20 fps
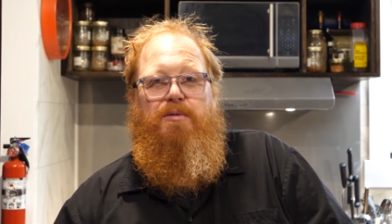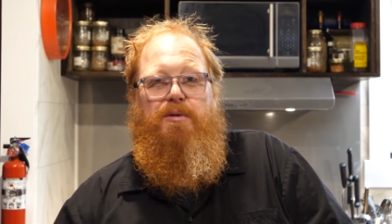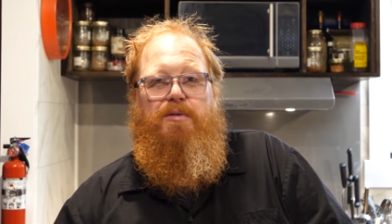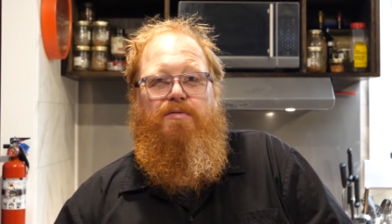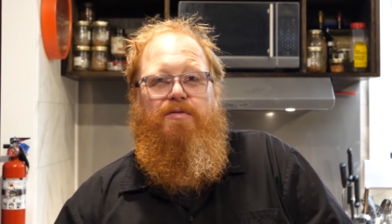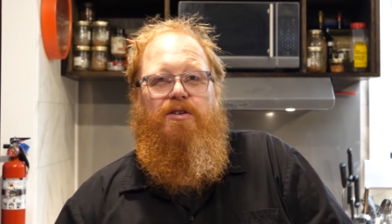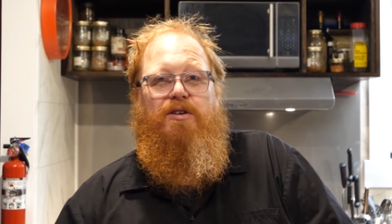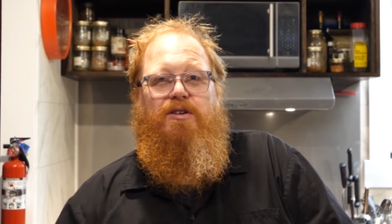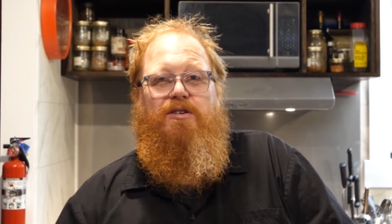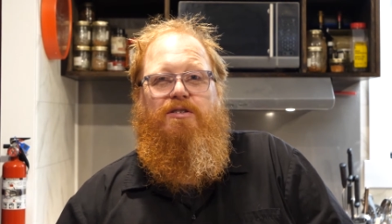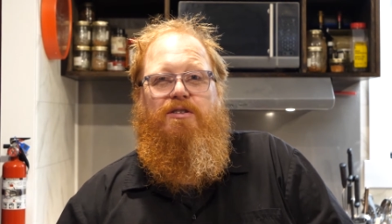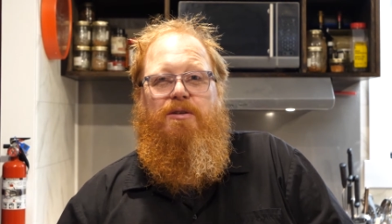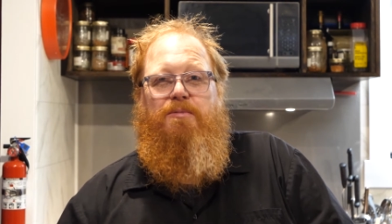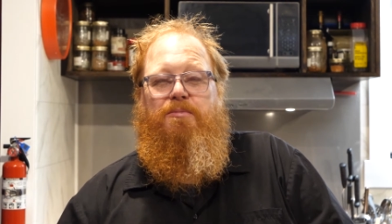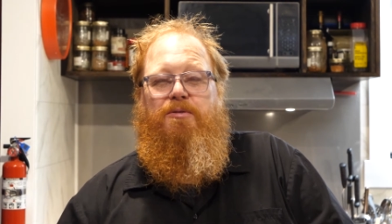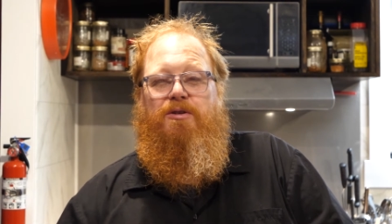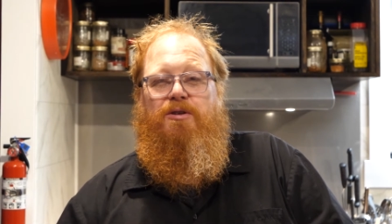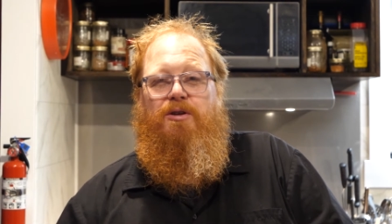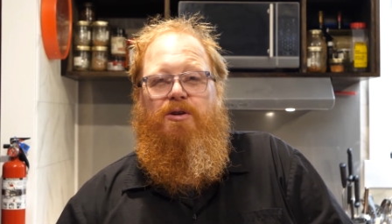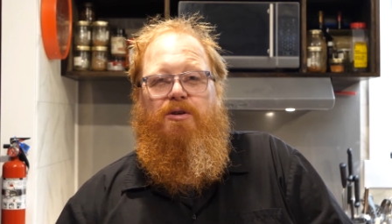to be very
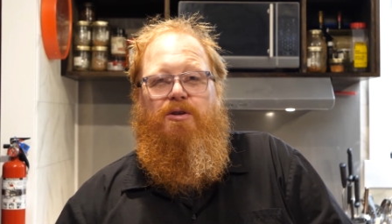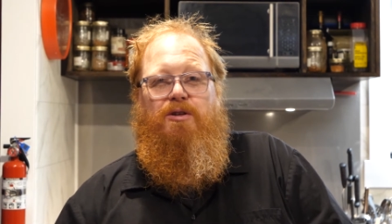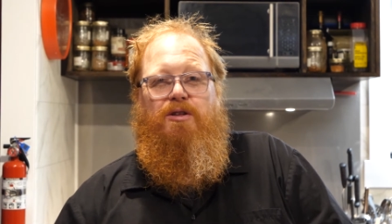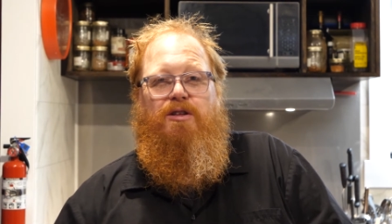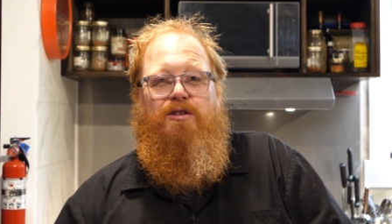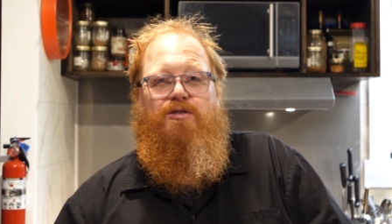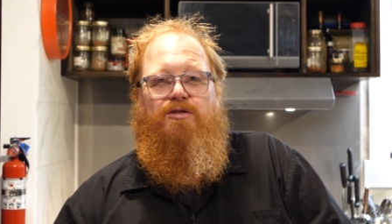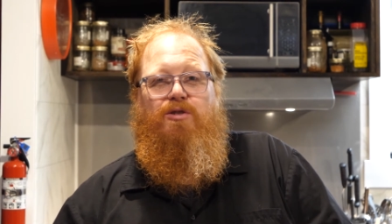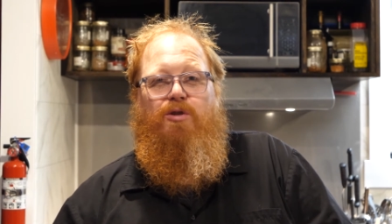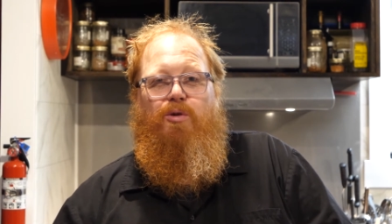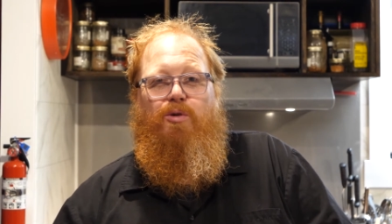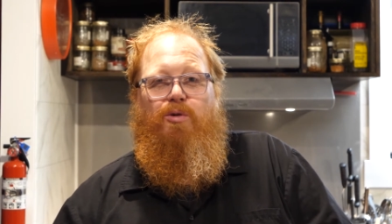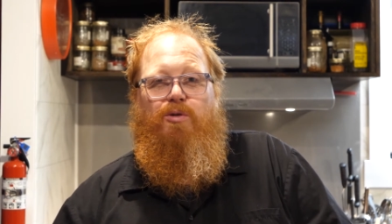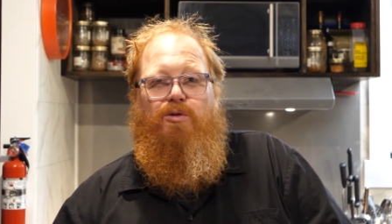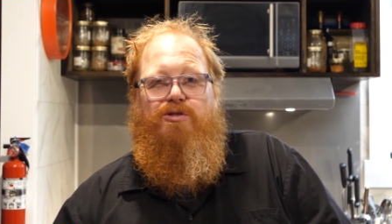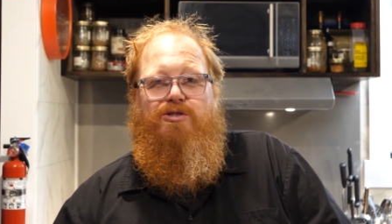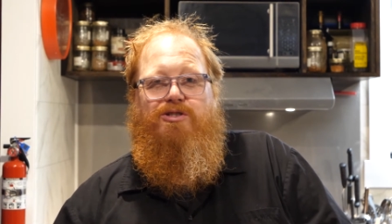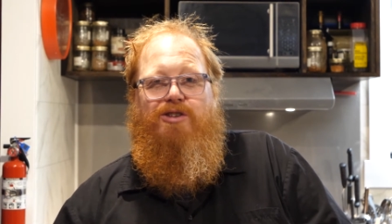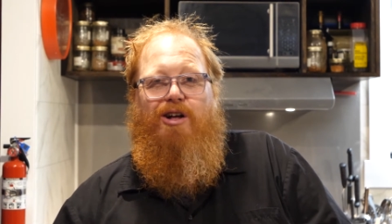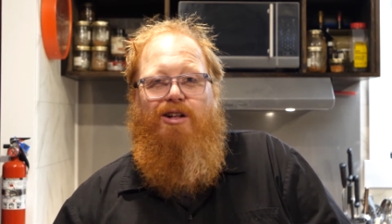similar, you know, this whole
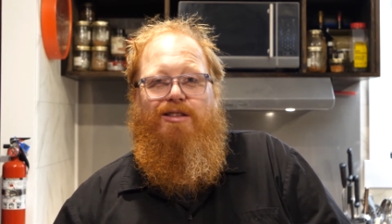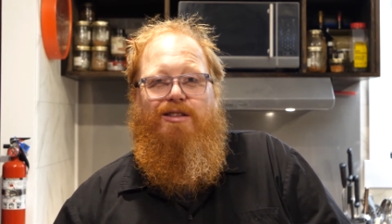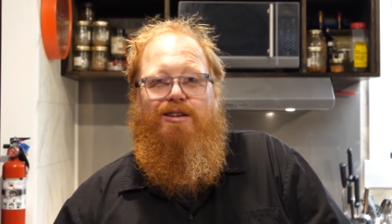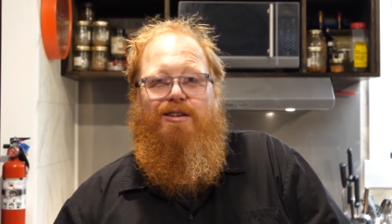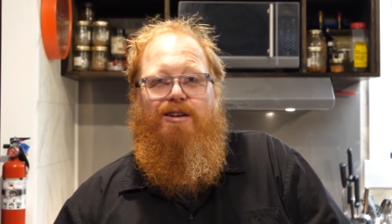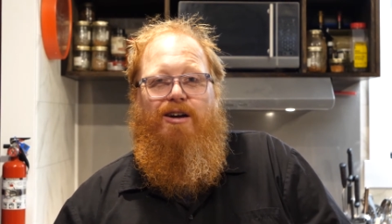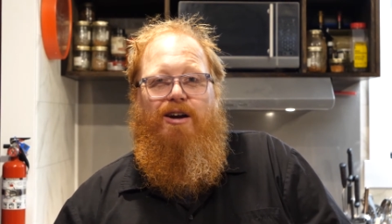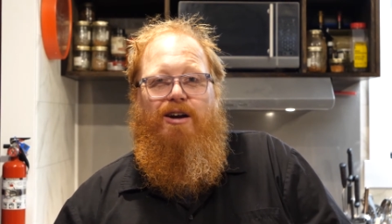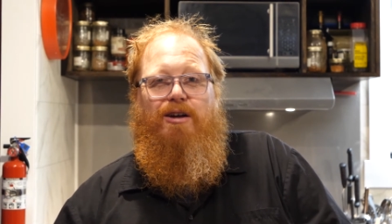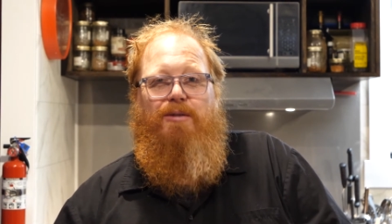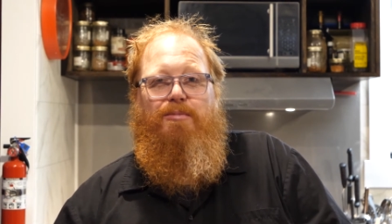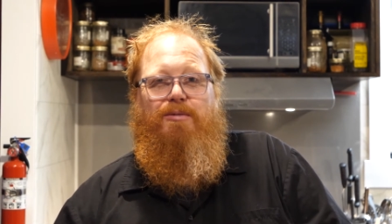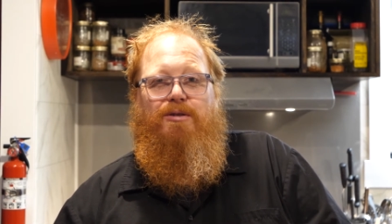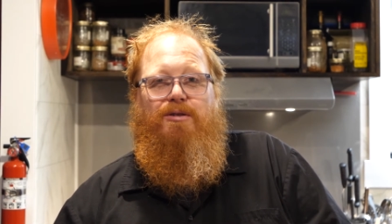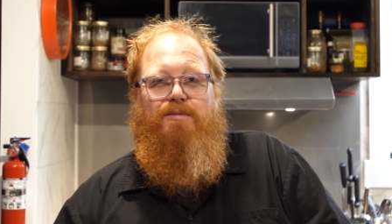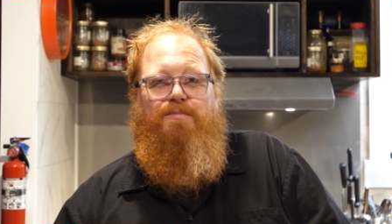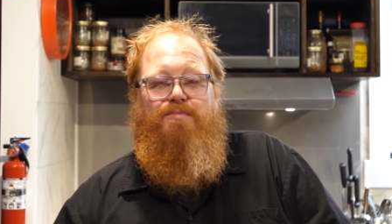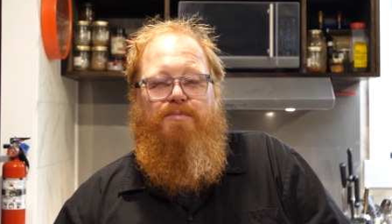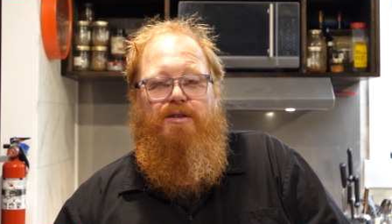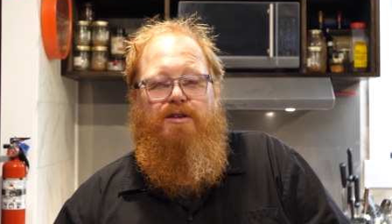salted
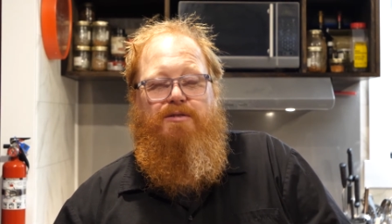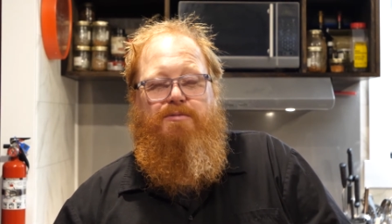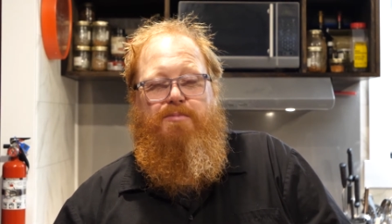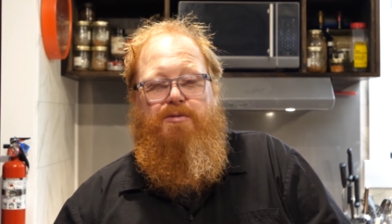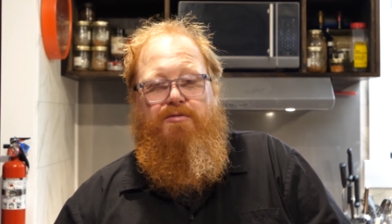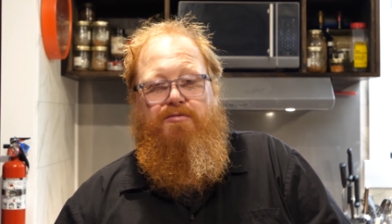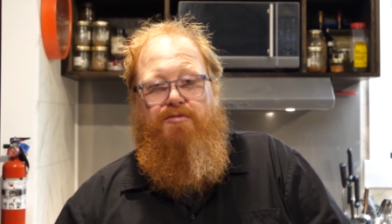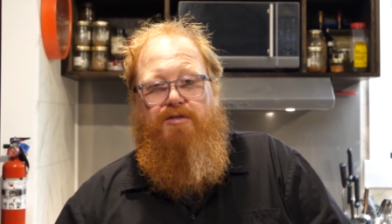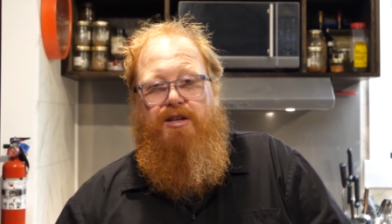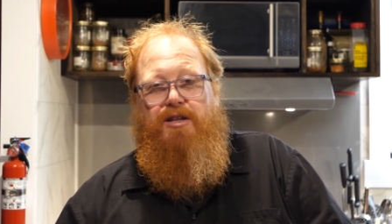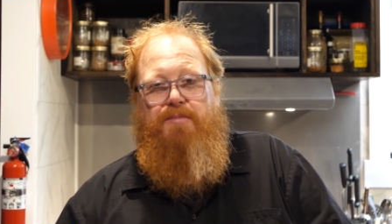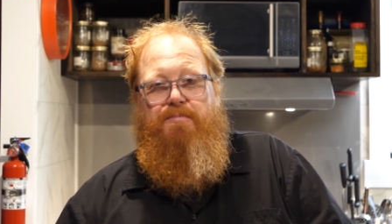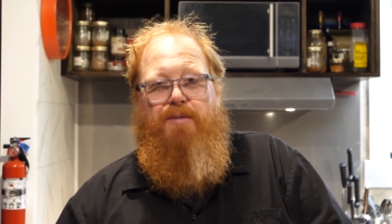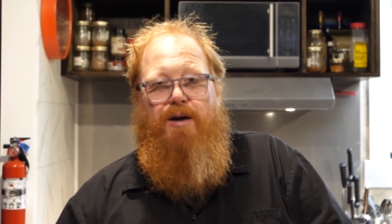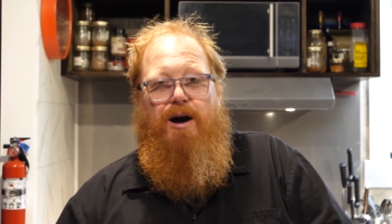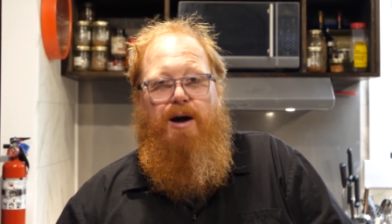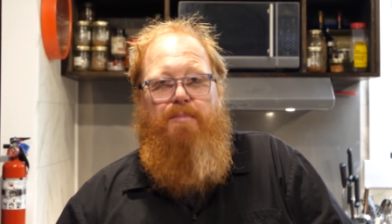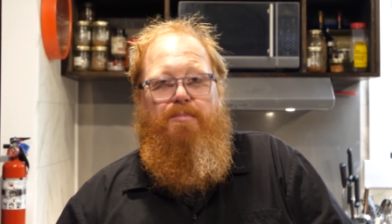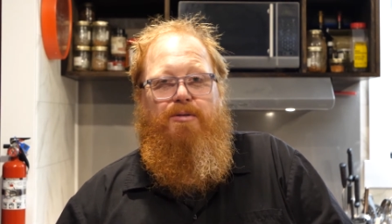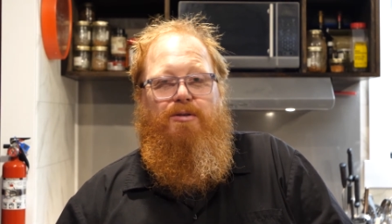caramel has been really
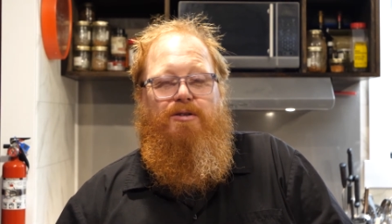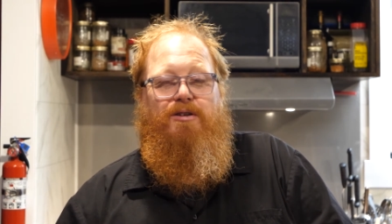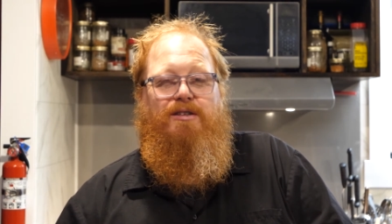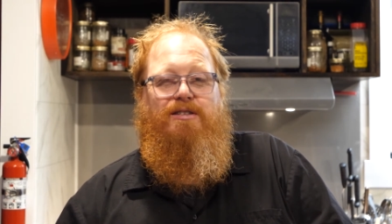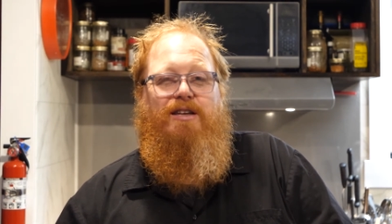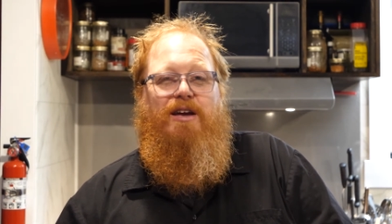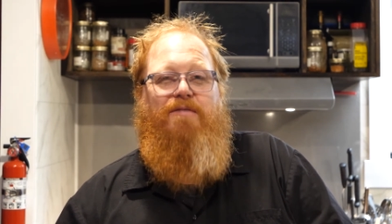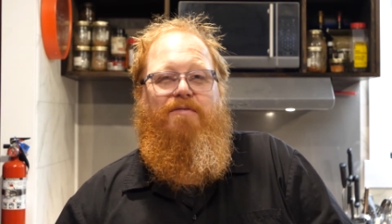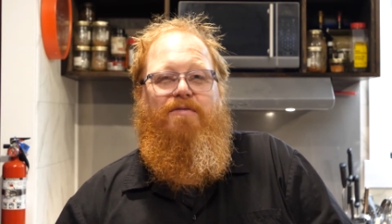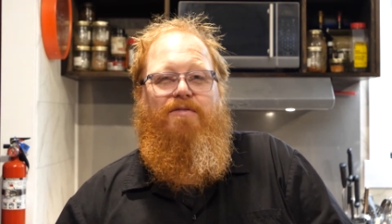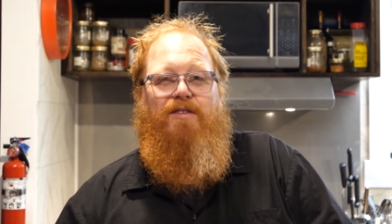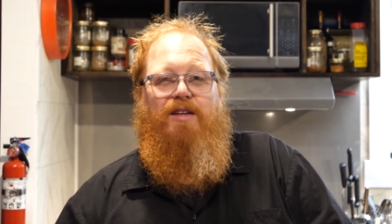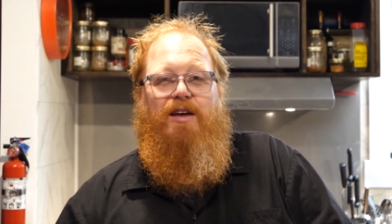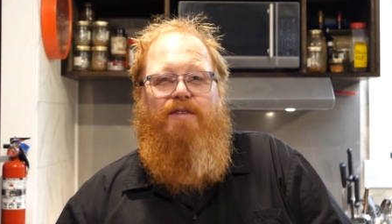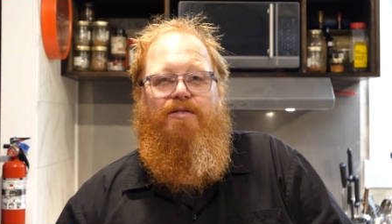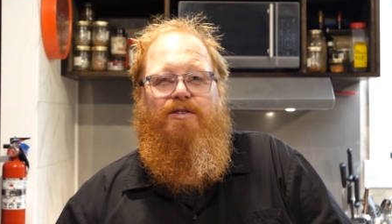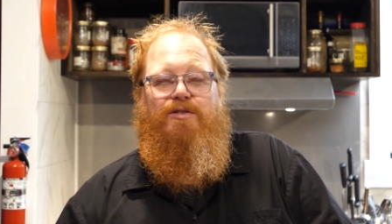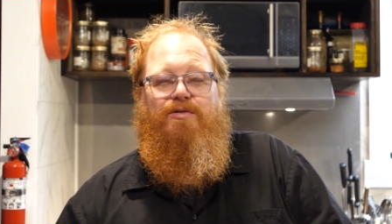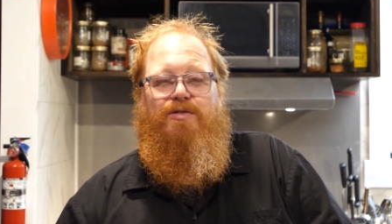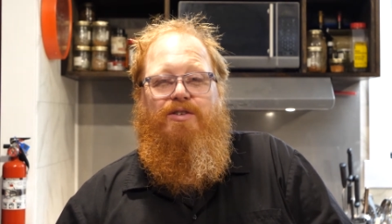popular and it's got
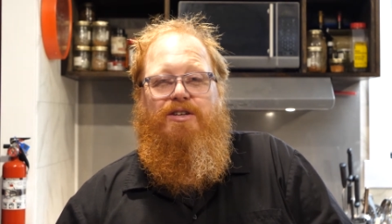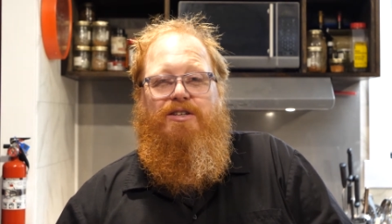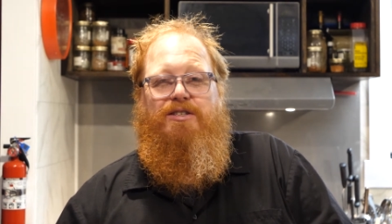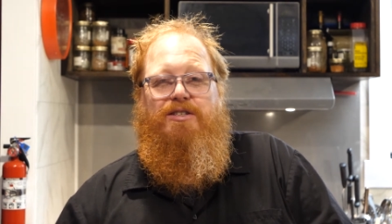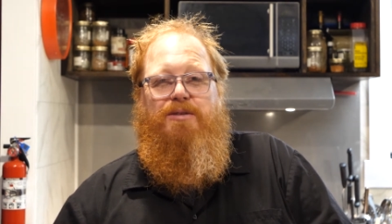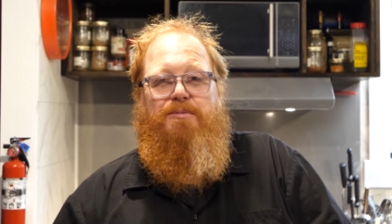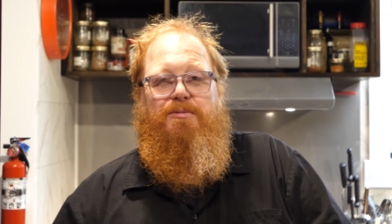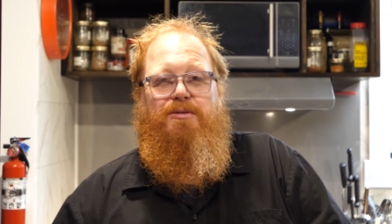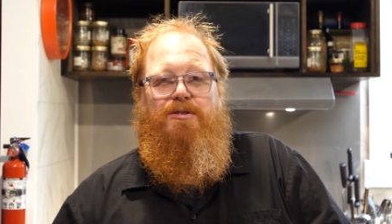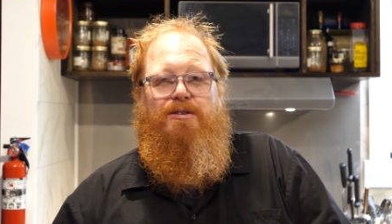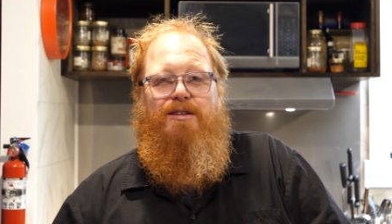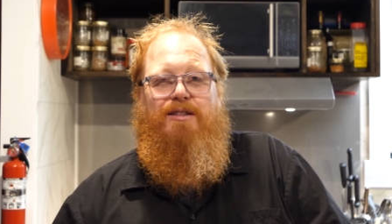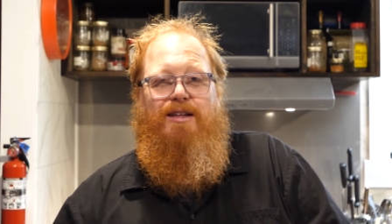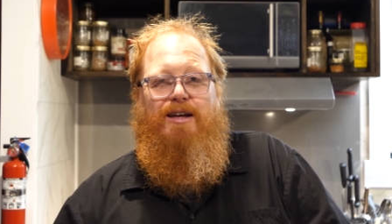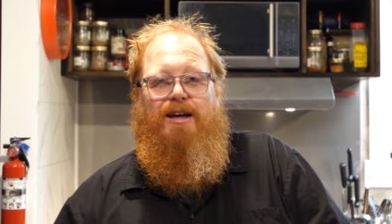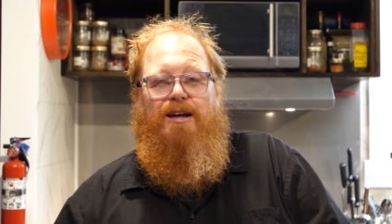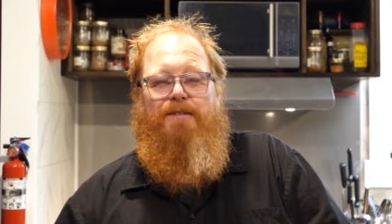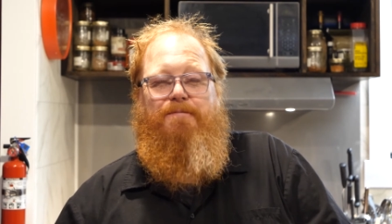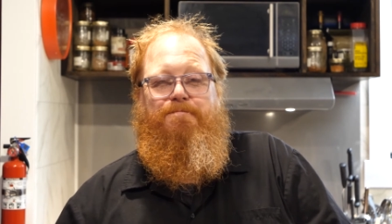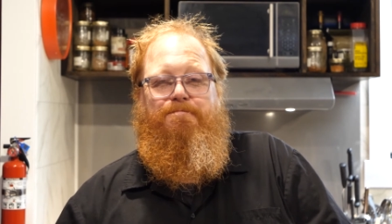flavors very similar to
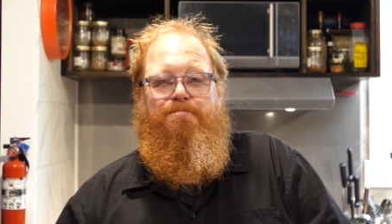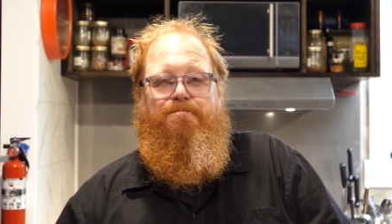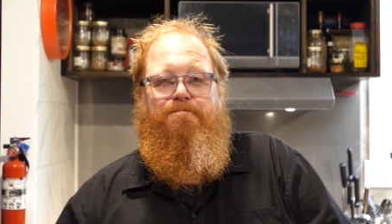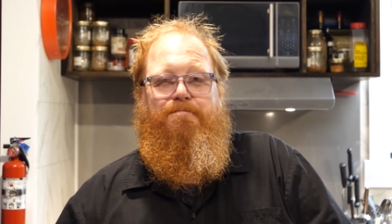that.